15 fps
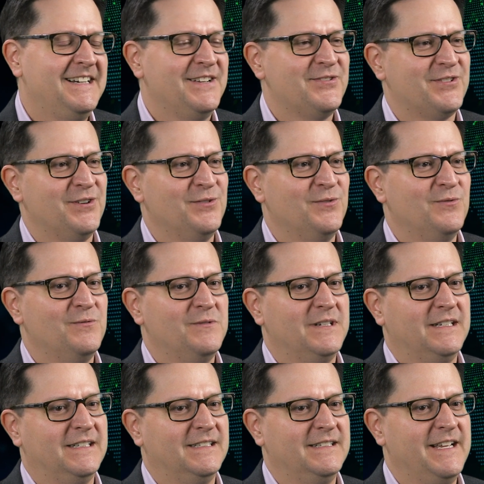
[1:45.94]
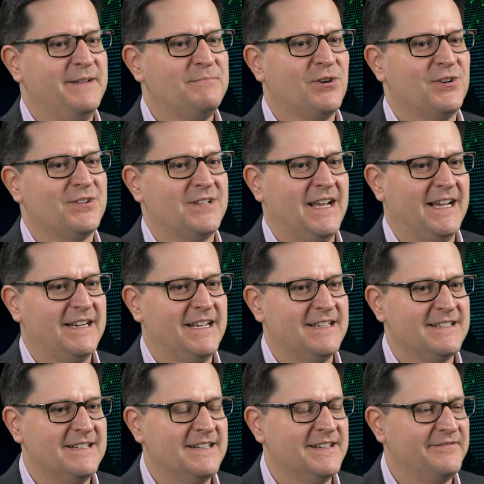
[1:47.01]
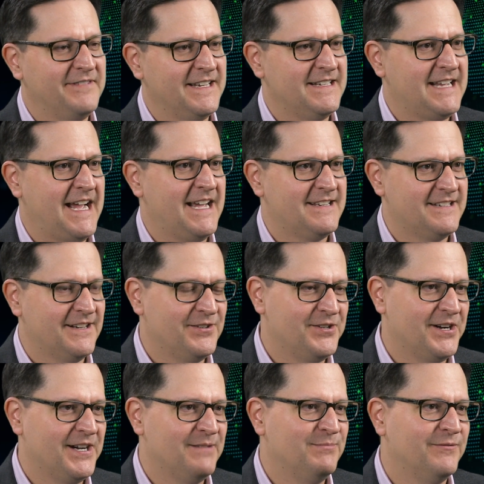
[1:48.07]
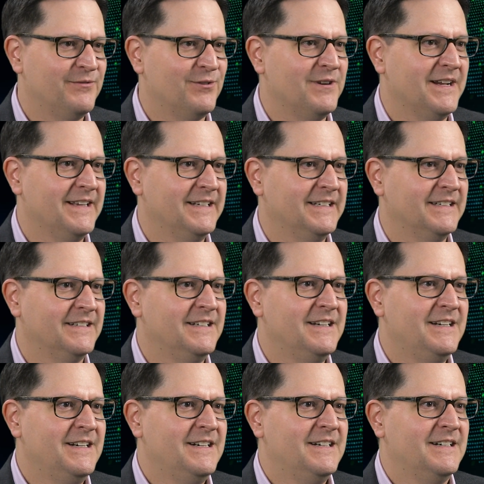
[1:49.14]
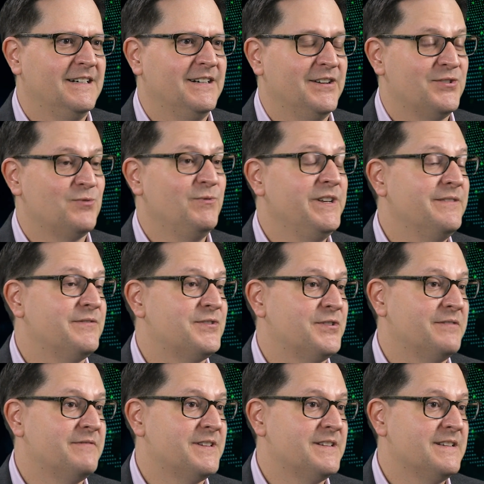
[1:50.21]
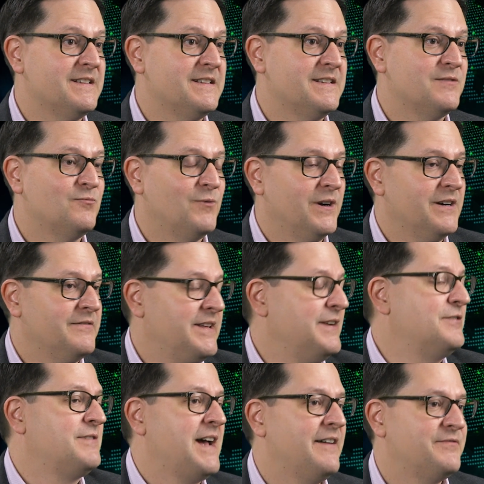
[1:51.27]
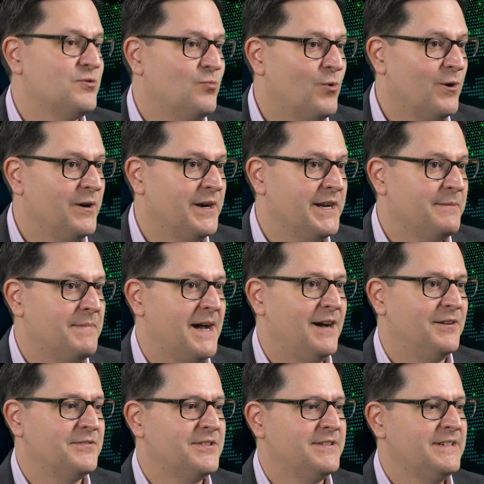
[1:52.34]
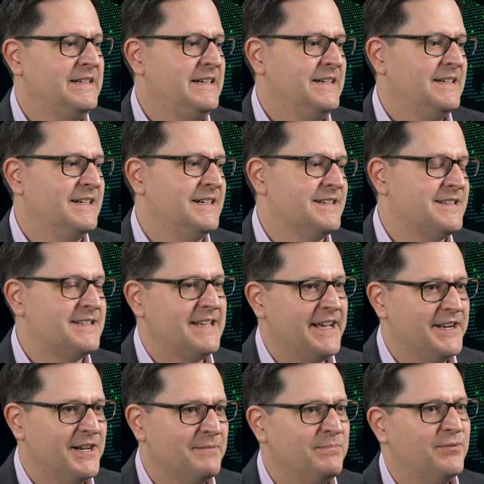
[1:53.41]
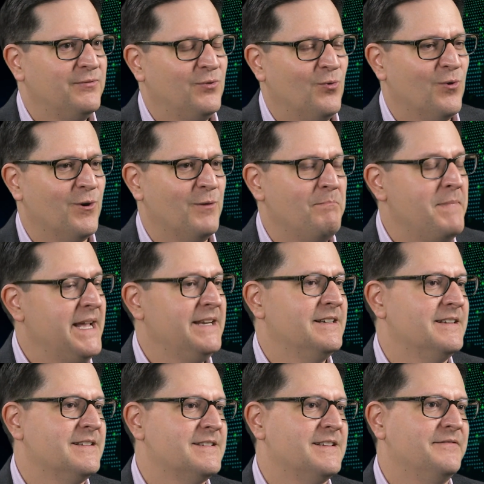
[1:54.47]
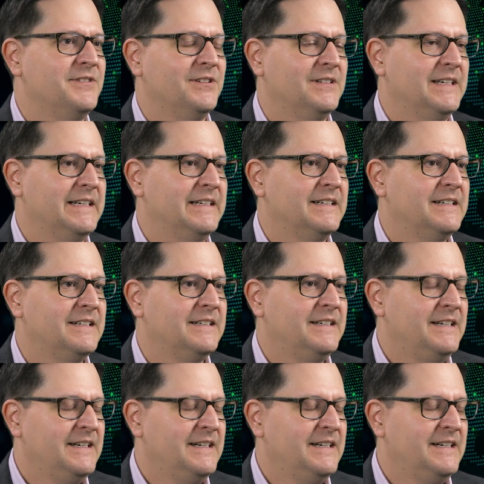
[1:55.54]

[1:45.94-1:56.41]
So Inmarsat has done a fantastic job of creating a suite of services where they don't have to worry about setup or maintenance of the link.